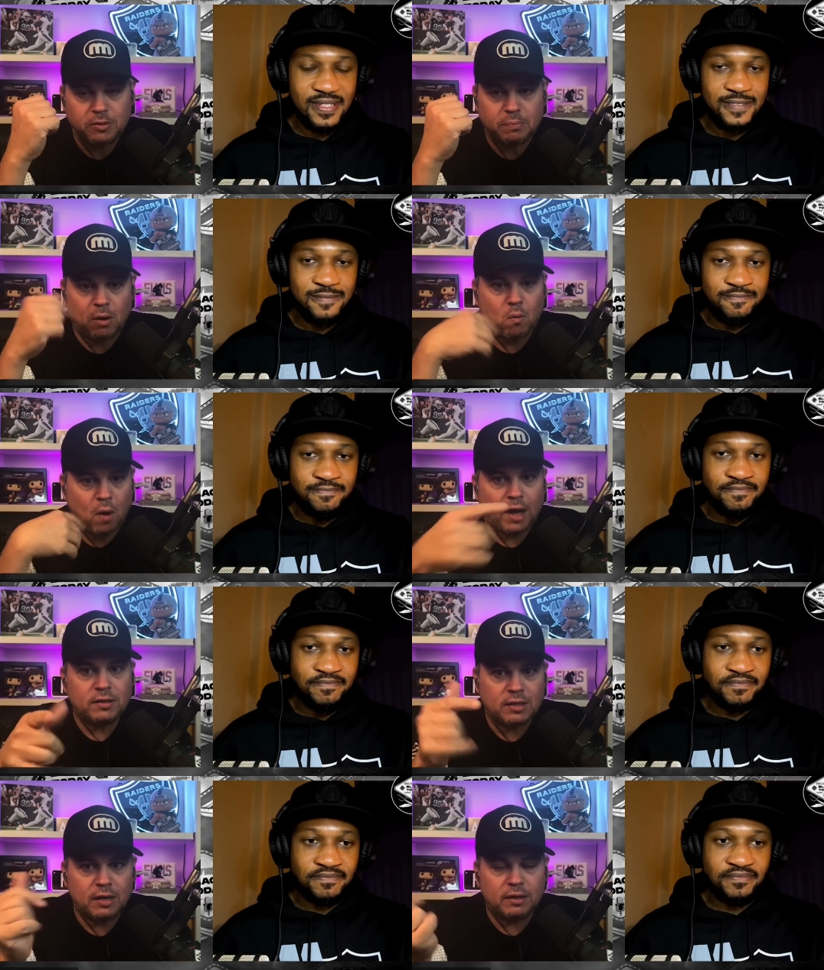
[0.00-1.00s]
Speaker 1: the ball, why
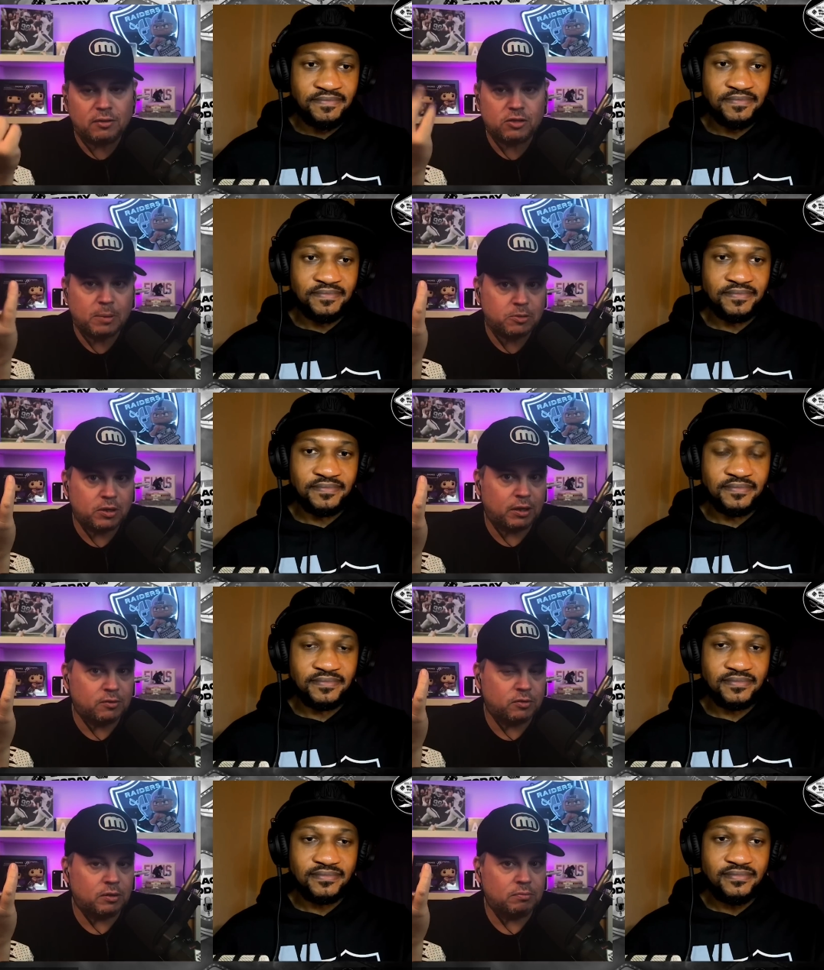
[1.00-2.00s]
is that an interception
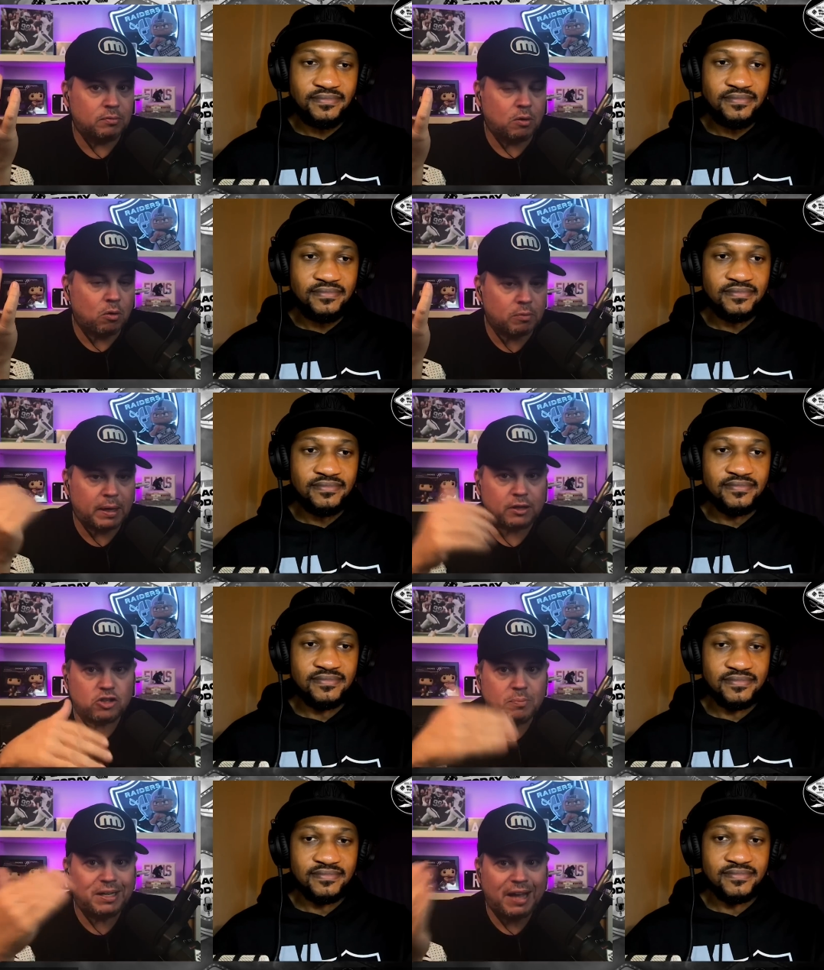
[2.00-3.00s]
against the, the quarterback?
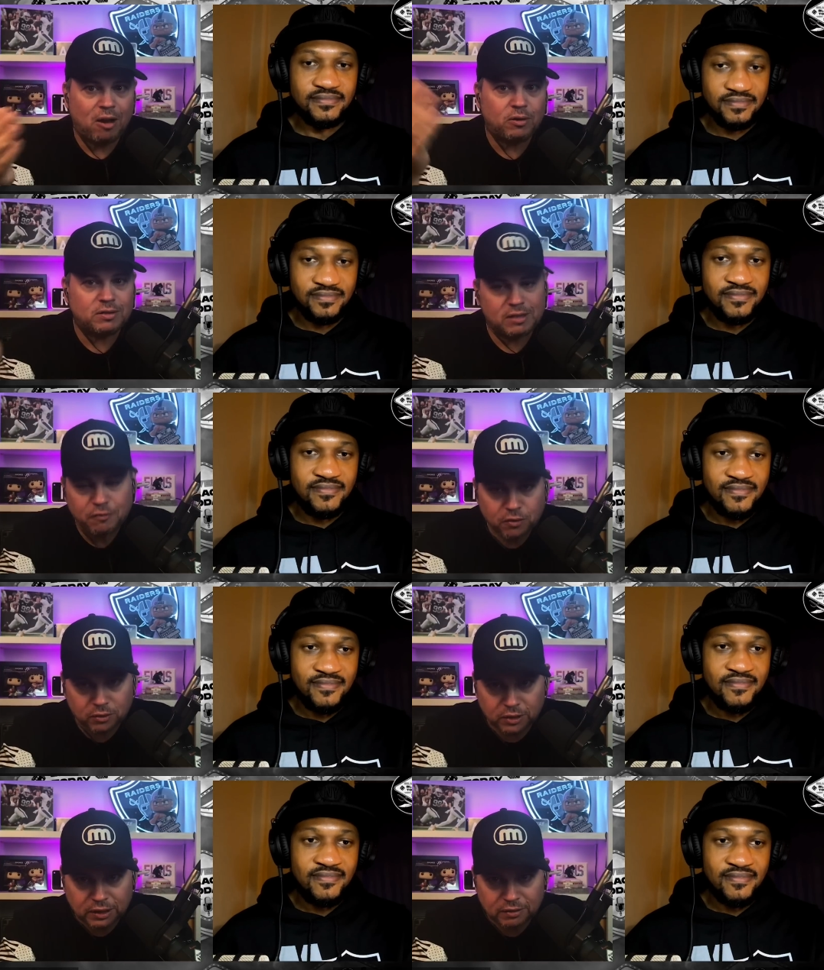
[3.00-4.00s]
It should be counted
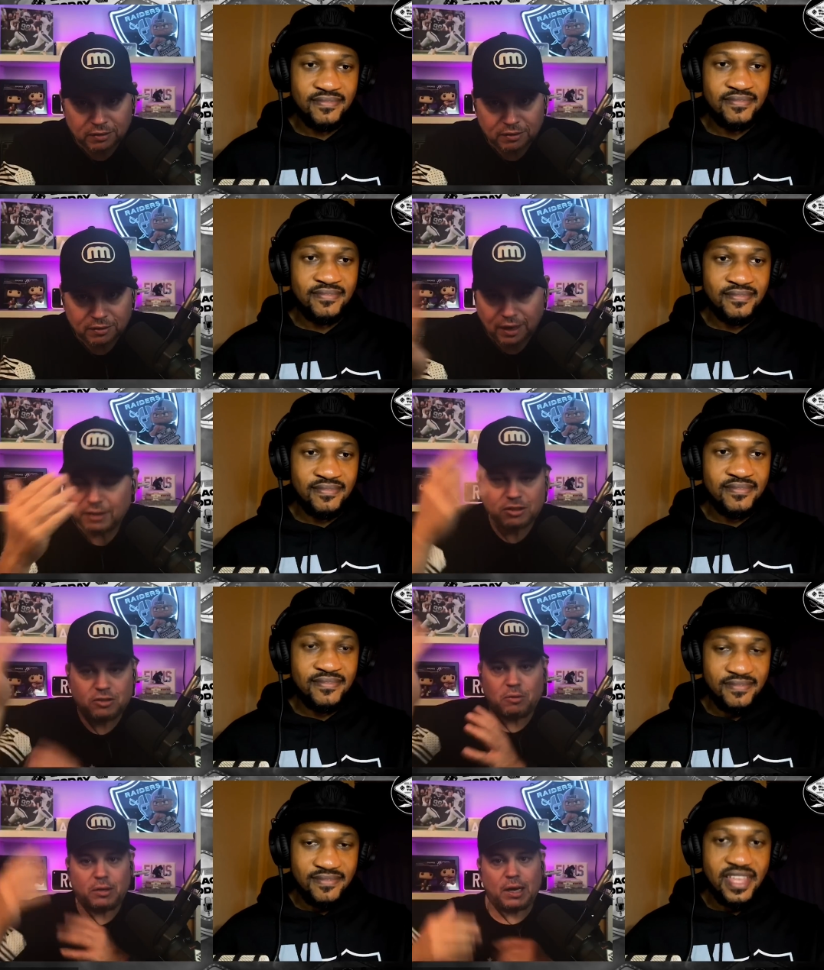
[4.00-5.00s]
differently. I
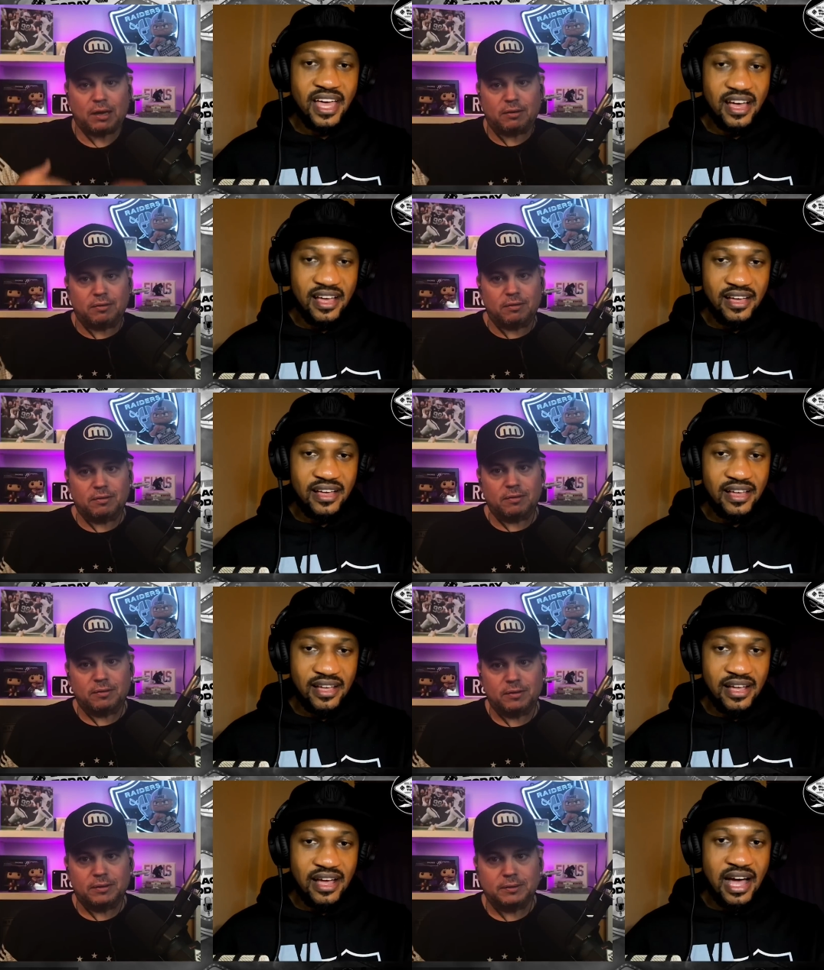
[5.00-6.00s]
just don't get it.
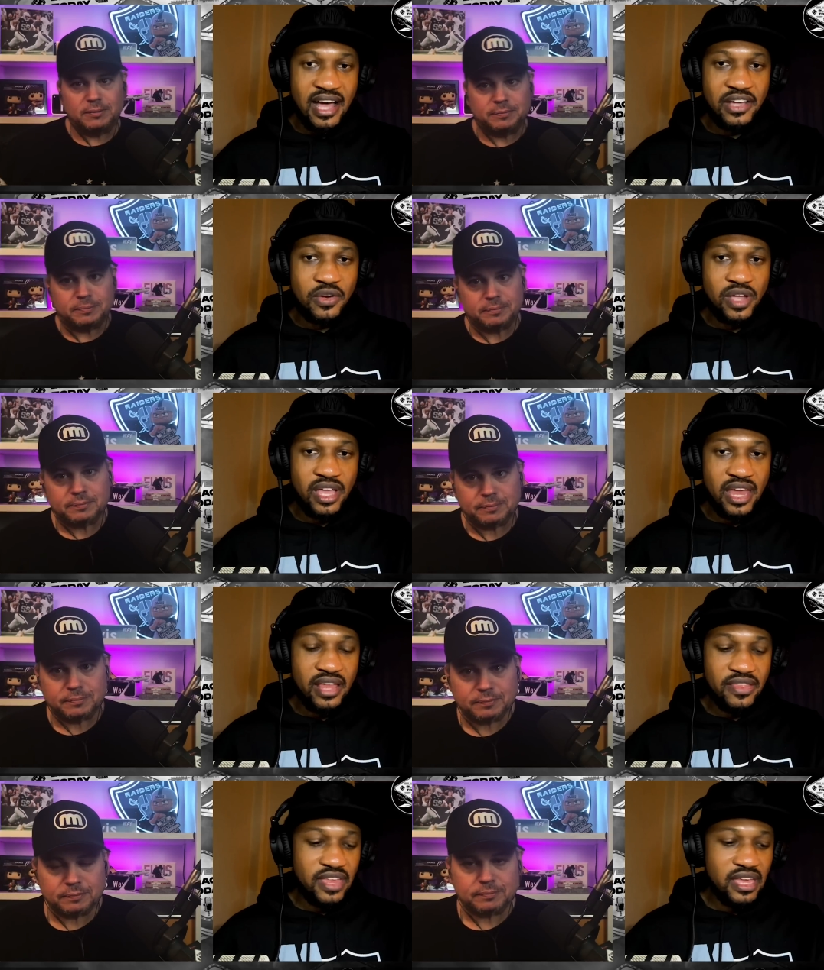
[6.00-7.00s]
Speaker 2: I agree, and
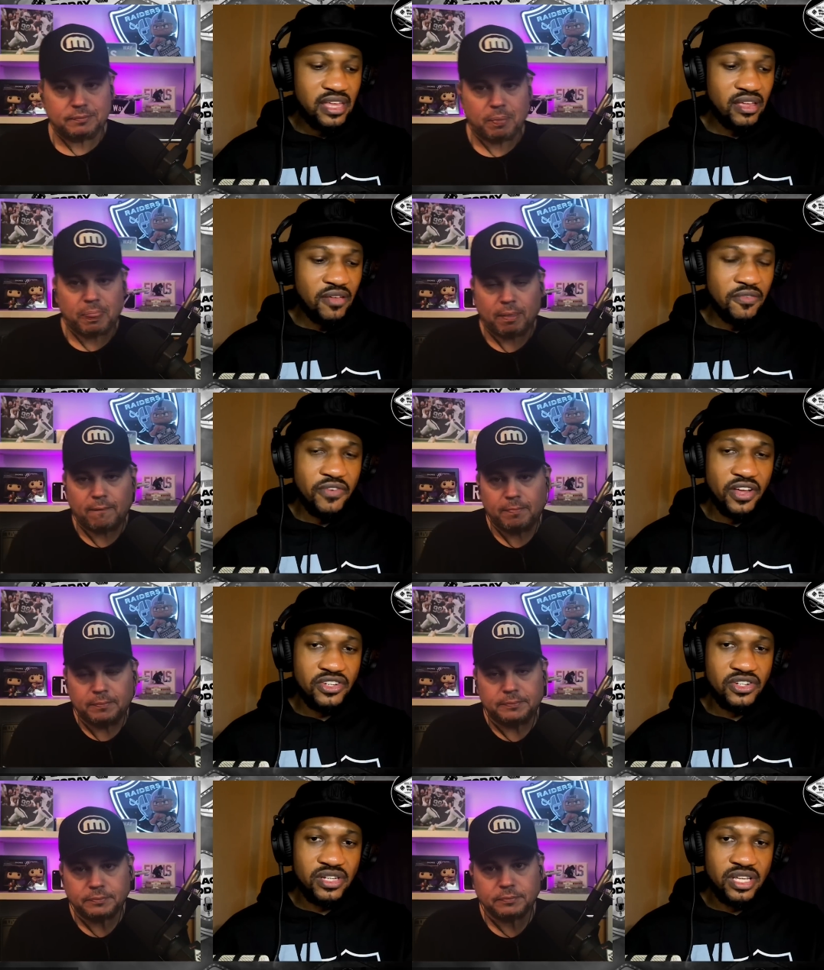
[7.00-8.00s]
I think
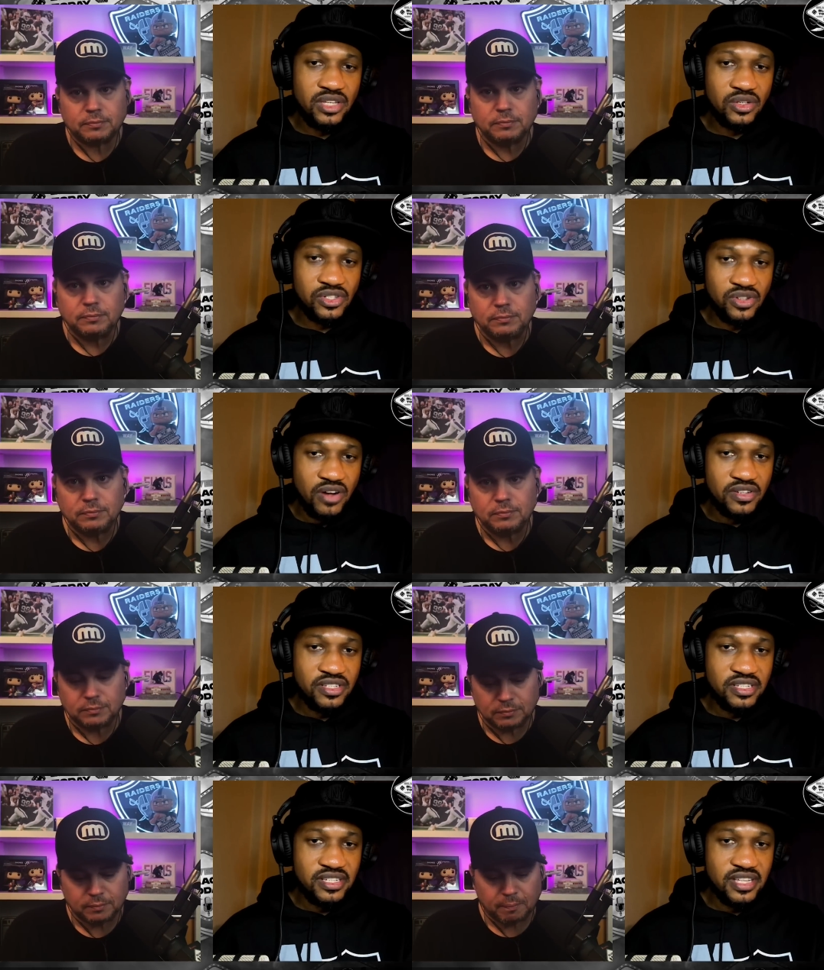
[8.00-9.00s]
eventually you'll start to
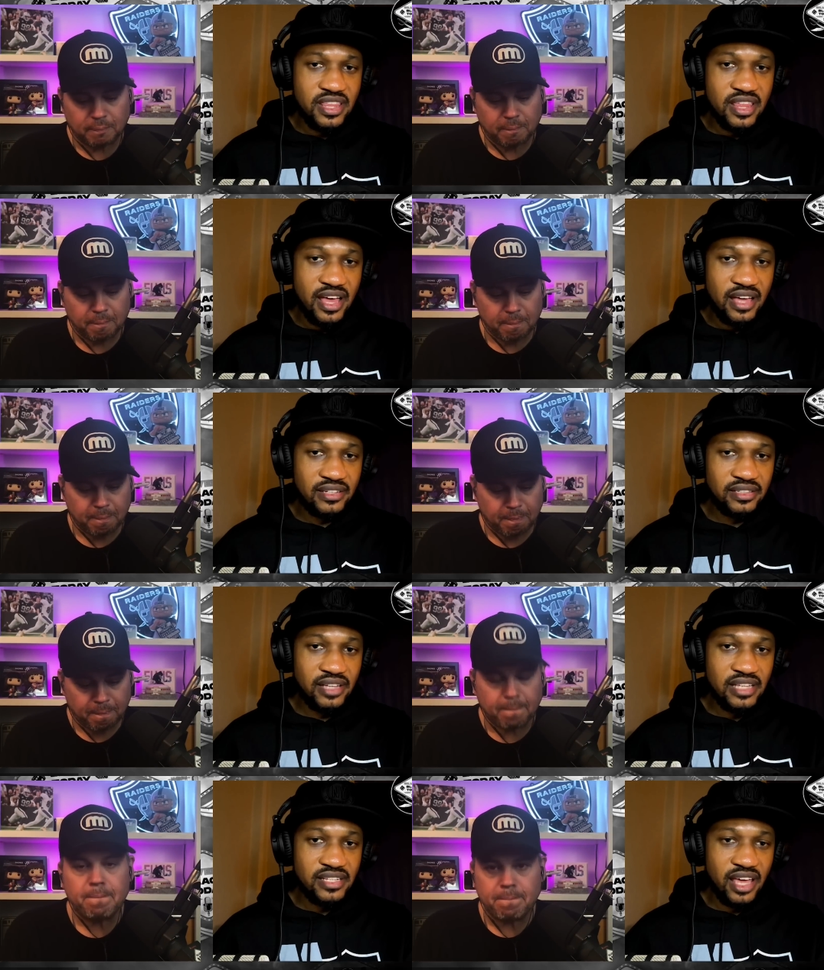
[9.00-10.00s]
see that
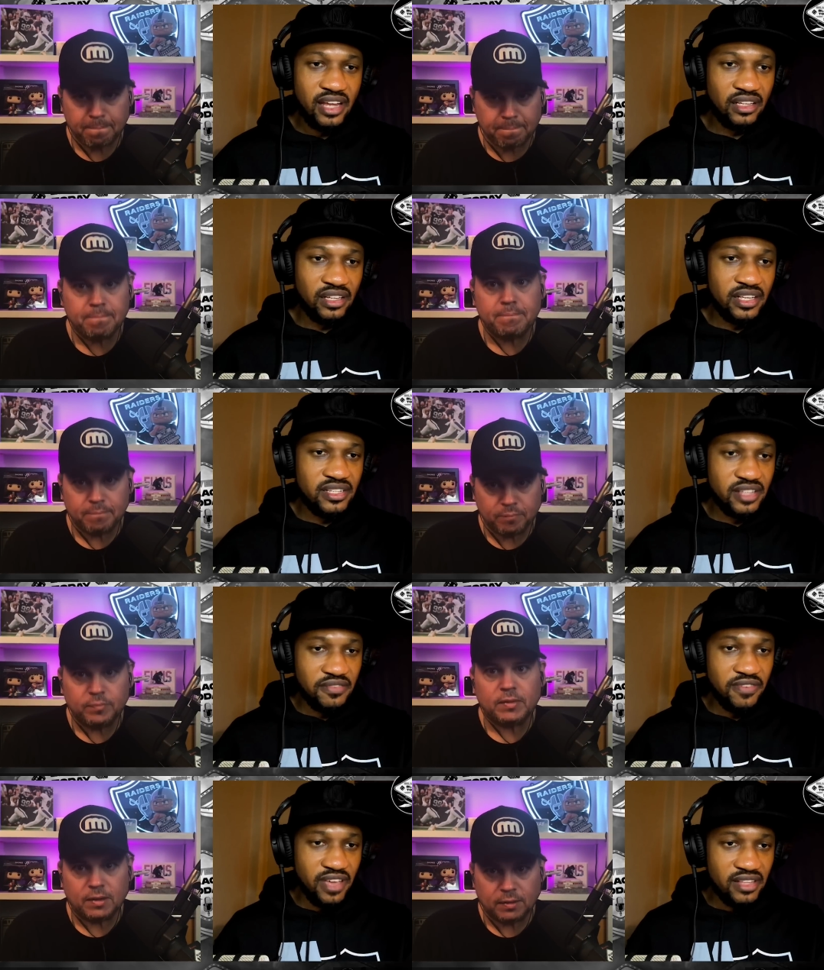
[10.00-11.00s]
as analytics
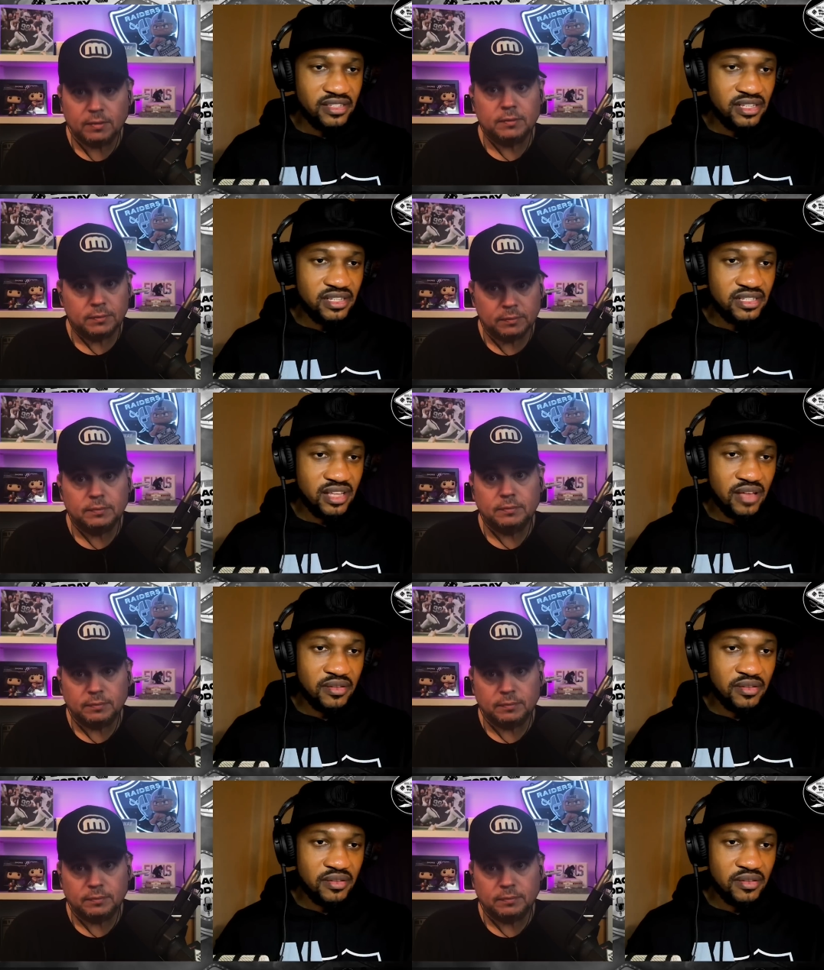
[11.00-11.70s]
advances. I,